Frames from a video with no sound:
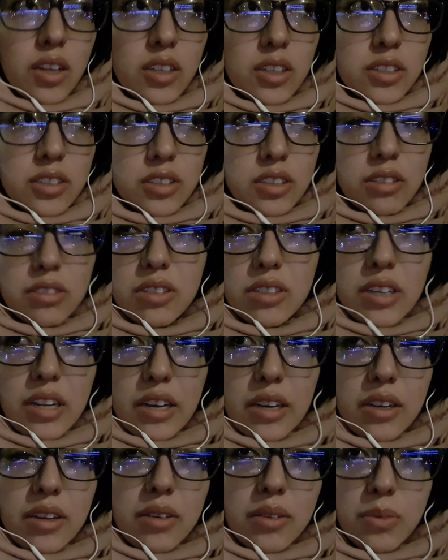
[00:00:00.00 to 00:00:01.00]
so
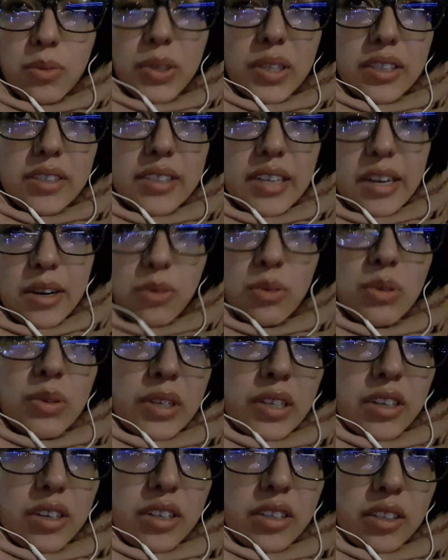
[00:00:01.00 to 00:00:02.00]
today we decided we
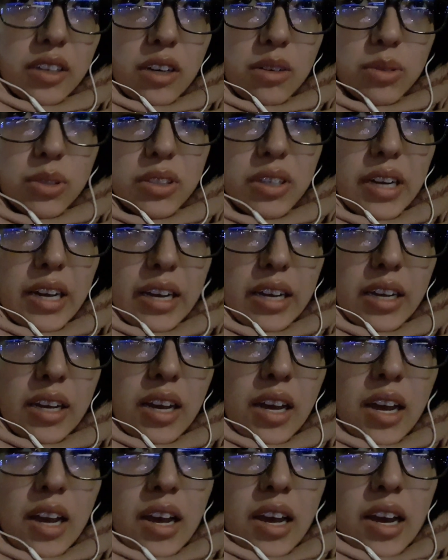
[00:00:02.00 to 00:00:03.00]
were gonna go today,
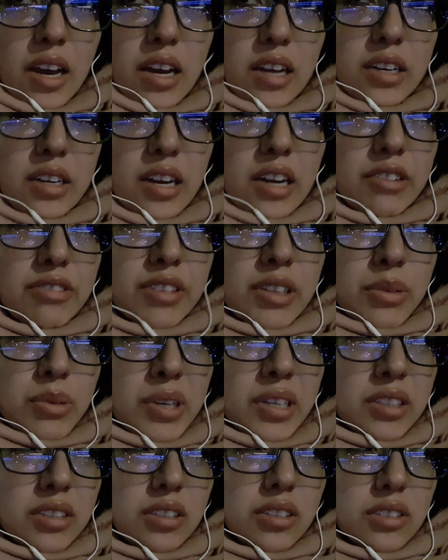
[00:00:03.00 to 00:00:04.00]
and I really
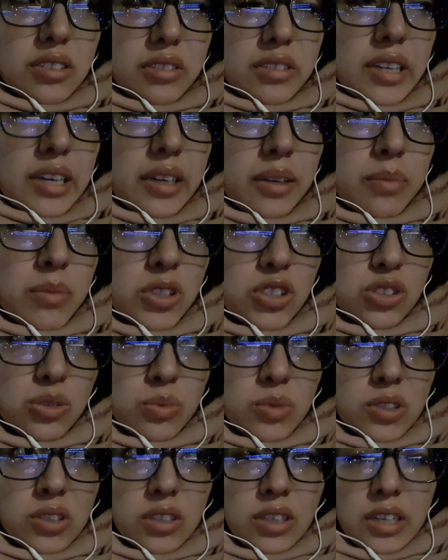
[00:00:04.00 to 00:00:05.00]
wanted to do like much
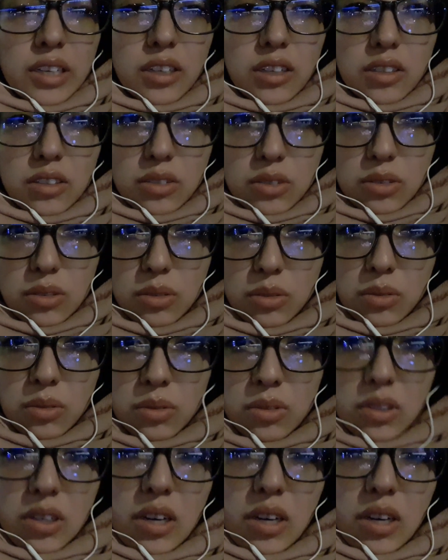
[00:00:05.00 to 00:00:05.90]
more, like go to